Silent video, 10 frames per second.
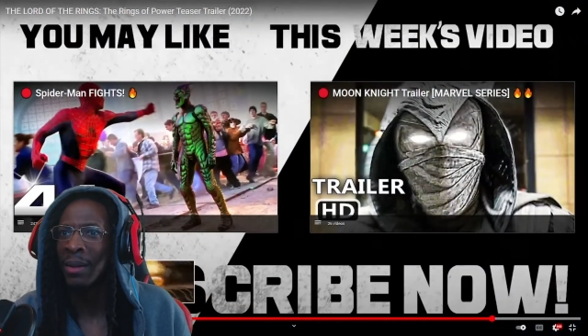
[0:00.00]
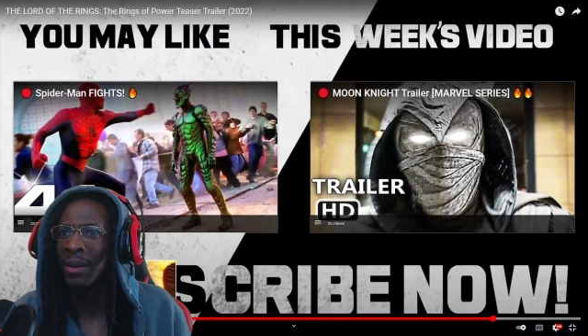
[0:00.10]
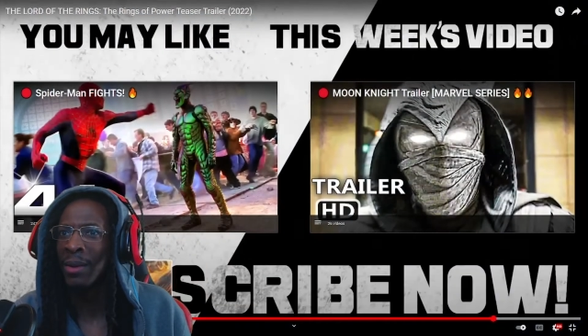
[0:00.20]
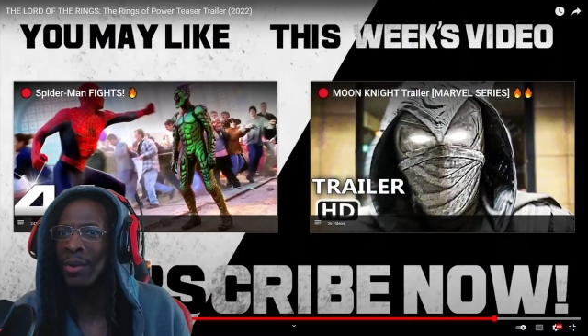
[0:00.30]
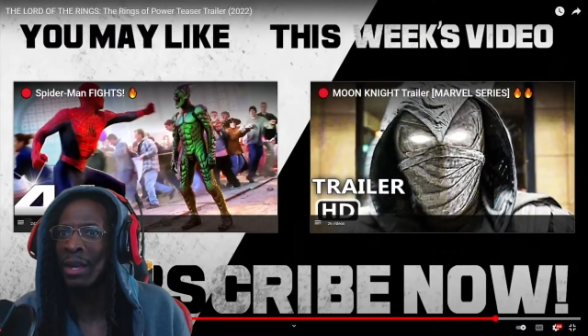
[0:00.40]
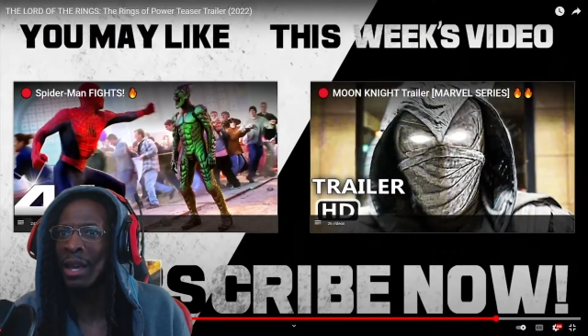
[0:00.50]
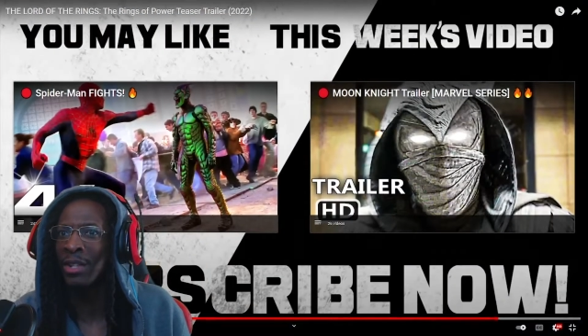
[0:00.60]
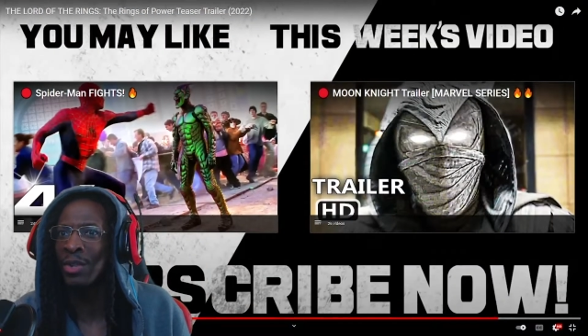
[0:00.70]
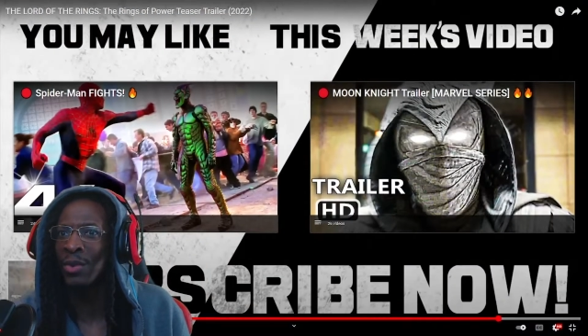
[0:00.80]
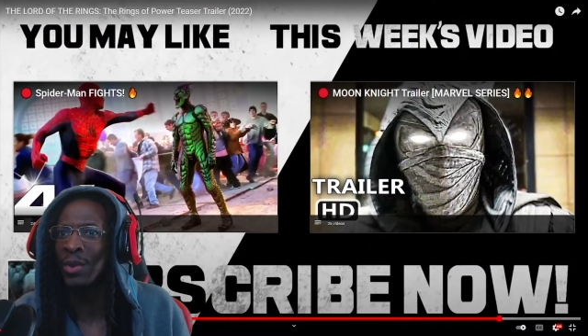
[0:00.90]
Okay,
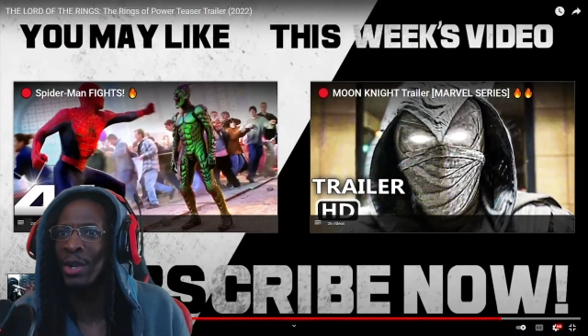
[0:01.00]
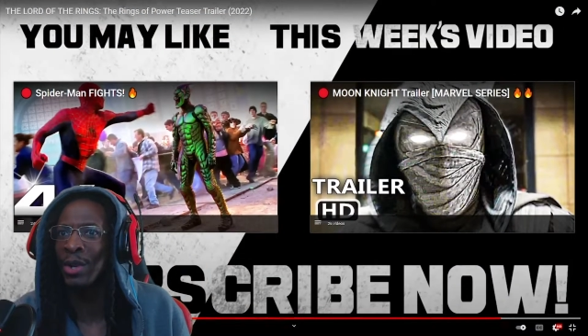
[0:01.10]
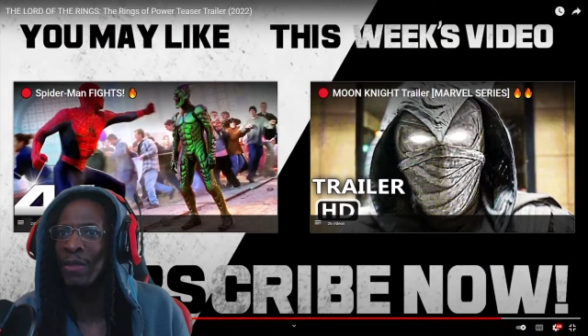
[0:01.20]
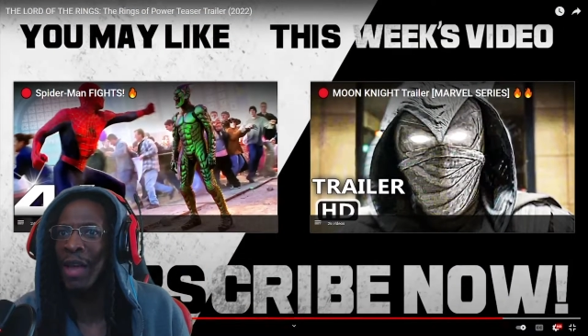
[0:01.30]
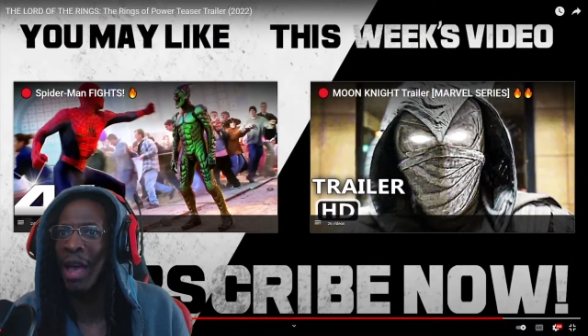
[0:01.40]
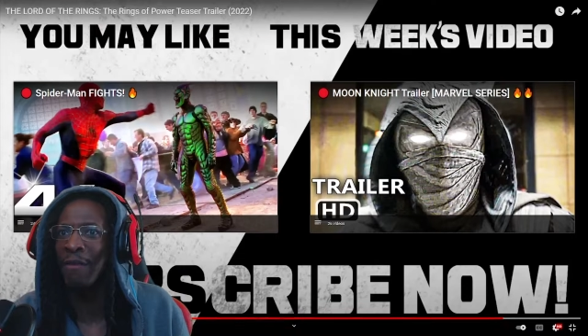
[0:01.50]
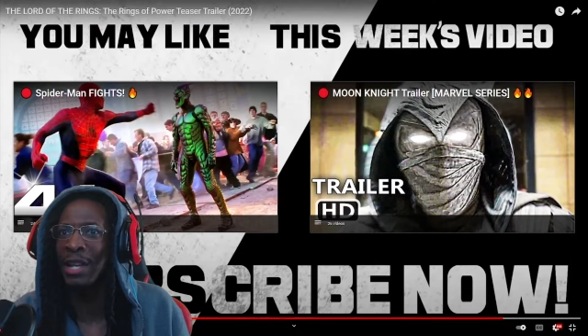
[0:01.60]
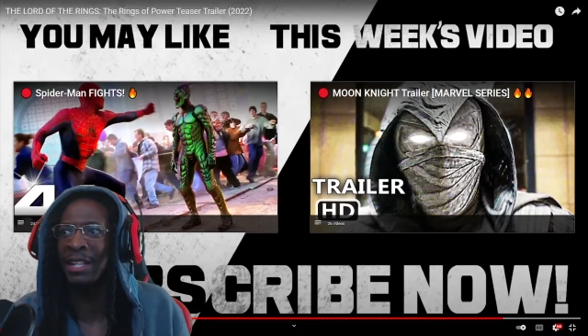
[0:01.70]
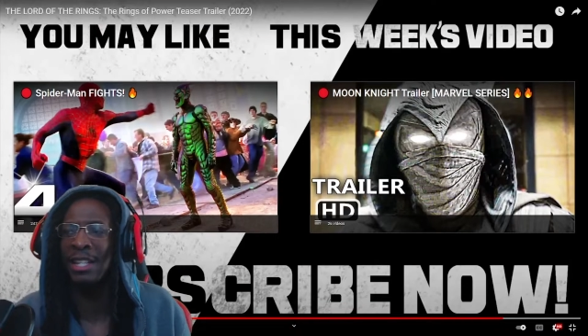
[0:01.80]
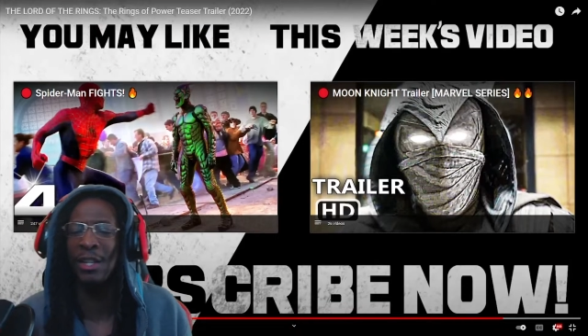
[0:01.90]
so we don't even have an
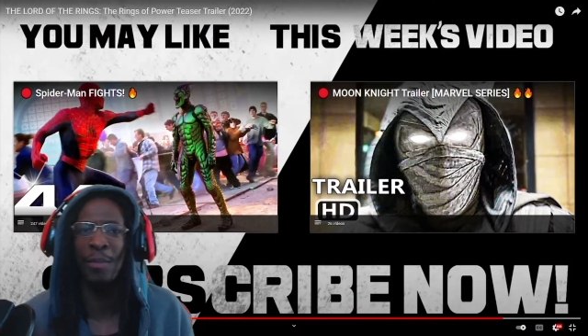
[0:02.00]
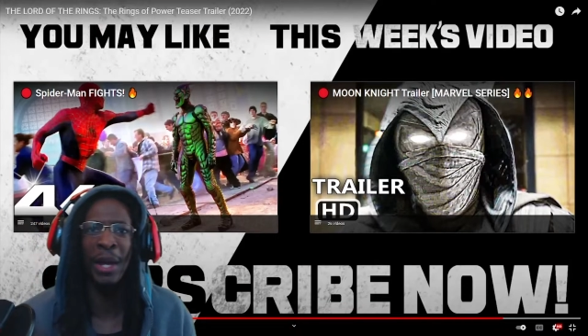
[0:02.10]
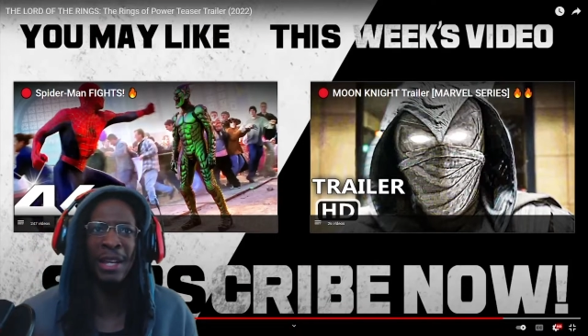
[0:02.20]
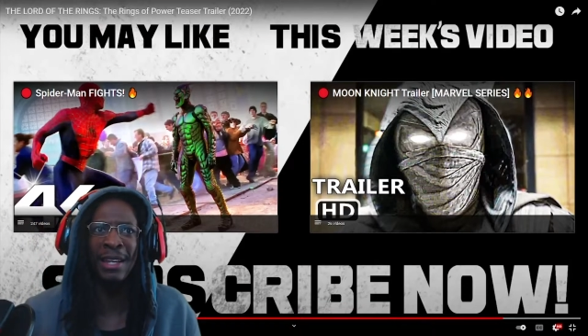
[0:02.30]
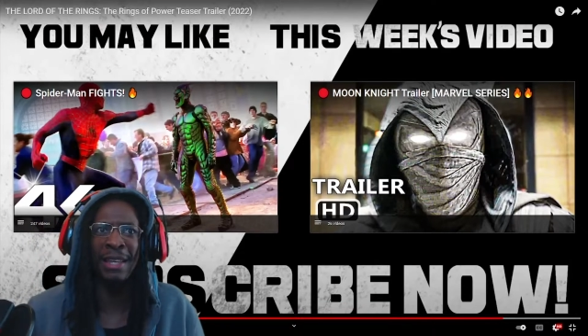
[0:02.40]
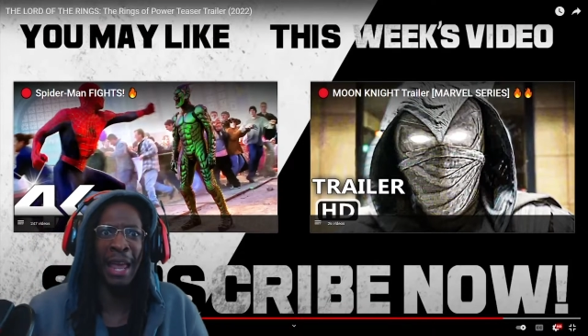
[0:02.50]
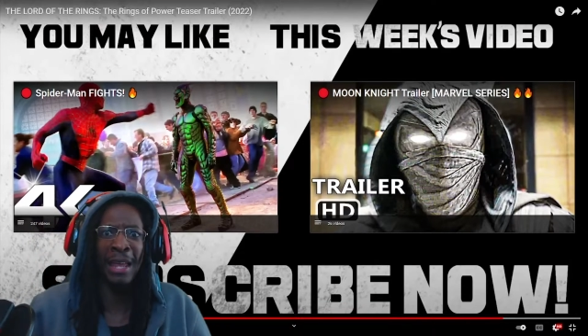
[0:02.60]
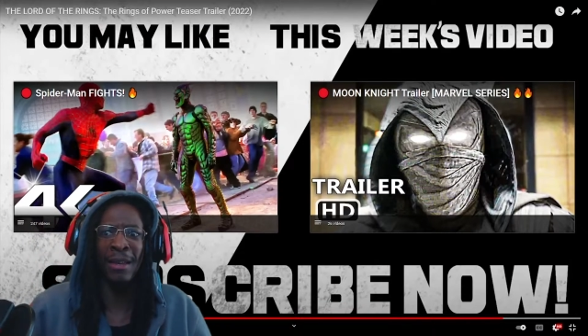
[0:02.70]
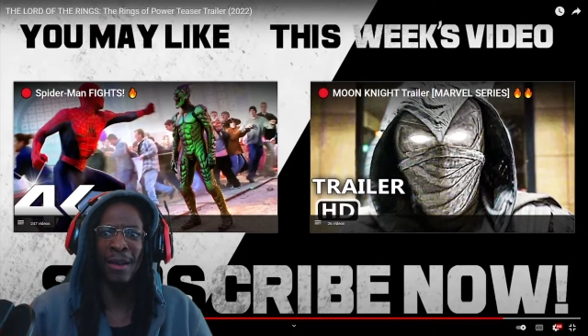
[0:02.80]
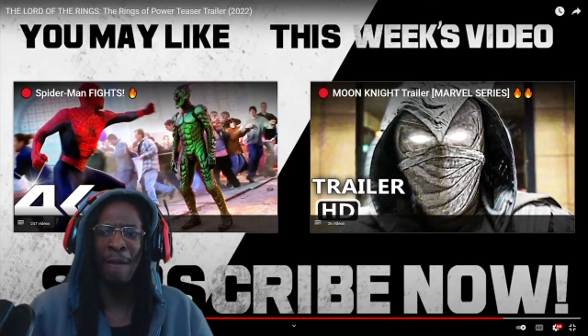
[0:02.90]
anticipated date.